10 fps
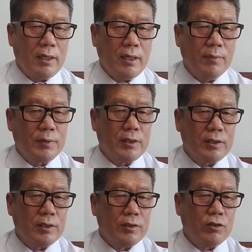Effort,
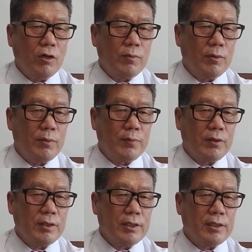job of
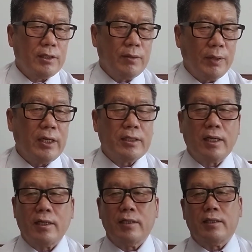project manager,
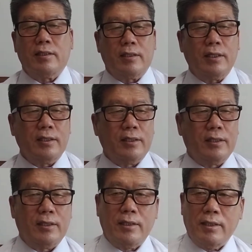
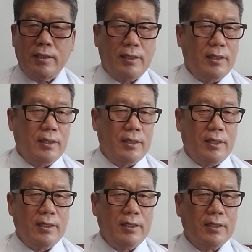already I
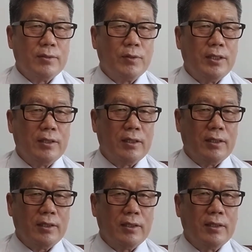explained
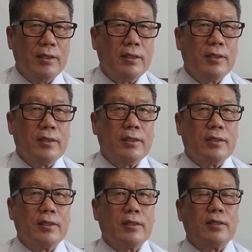
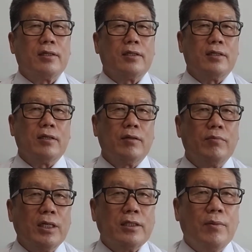the
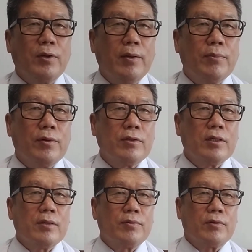master plan for
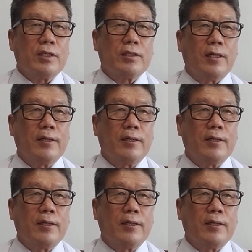the project.